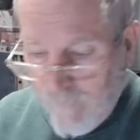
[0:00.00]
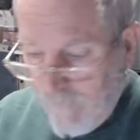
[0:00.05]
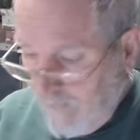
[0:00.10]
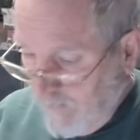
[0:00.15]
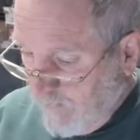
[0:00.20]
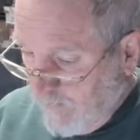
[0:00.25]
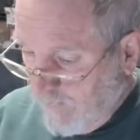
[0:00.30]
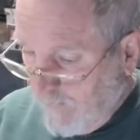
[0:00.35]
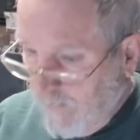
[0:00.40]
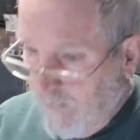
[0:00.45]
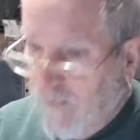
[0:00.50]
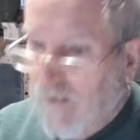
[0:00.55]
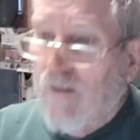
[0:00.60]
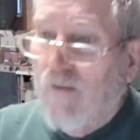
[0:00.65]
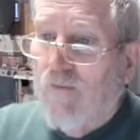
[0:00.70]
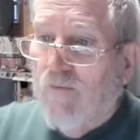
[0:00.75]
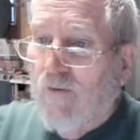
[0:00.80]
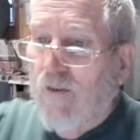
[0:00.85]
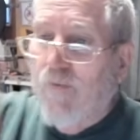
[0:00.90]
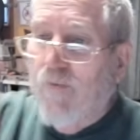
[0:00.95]
All right,
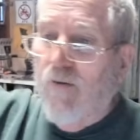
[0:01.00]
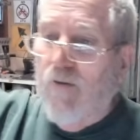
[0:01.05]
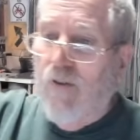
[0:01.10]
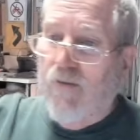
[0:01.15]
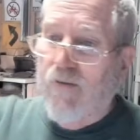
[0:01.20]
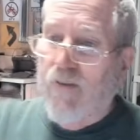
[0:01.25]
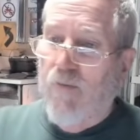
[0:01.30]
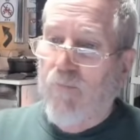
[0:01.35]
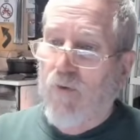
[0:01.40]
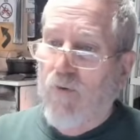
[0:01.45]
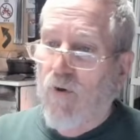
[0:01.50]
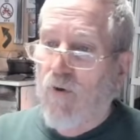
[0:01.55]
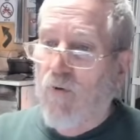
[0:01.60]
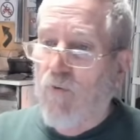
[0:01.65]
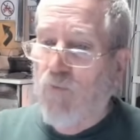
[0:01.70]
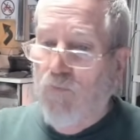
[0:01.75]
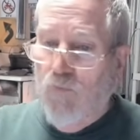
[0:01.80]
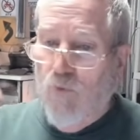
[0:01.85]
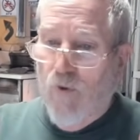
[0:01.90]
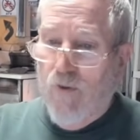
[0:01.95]
leave me a link down
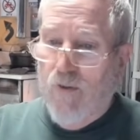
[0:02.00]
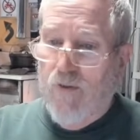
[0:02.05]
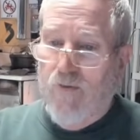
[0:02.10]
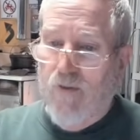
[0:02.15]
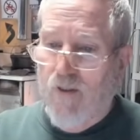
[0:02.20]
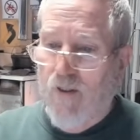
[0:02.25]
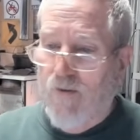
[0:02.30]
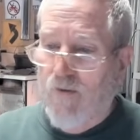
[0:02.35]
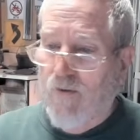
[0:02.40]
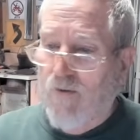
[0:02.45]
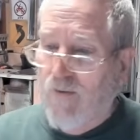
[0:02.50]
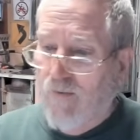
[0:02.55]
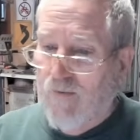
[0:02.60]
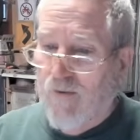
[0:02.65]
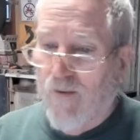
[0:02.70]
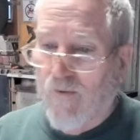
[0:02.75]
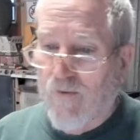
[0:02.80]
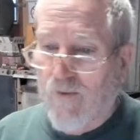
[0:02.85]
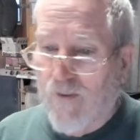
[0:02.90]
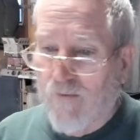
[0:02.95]
below. We'll get together.
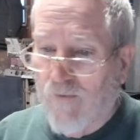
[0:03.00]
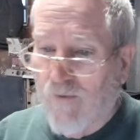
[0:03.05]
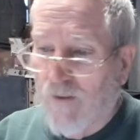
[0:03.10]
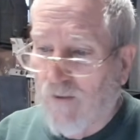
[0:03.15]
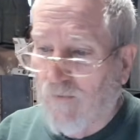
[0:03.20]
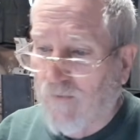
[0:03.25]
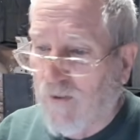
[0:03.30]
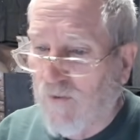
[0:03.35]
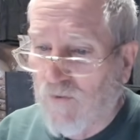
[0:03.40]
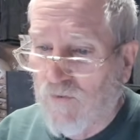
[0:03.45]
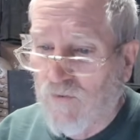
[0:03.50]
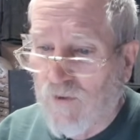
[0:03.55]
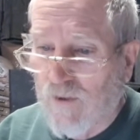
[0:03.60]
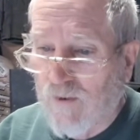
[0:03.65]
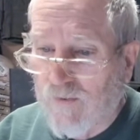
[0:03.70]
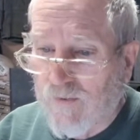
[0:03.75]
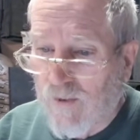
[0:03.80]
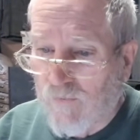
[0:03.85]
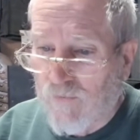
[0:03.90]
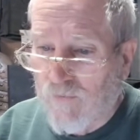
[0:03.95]
I'll get I'll get it
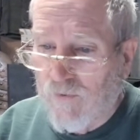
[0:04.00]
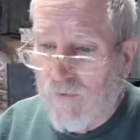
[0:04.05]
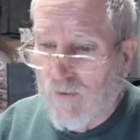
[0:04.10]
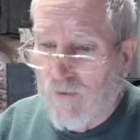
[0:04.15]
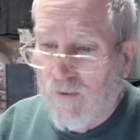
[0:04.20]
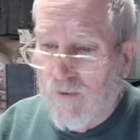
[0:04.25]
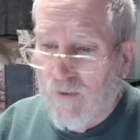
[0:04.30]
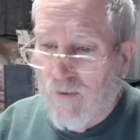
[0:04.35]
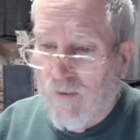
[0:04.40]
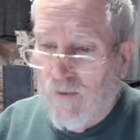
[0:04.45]
sent out to you.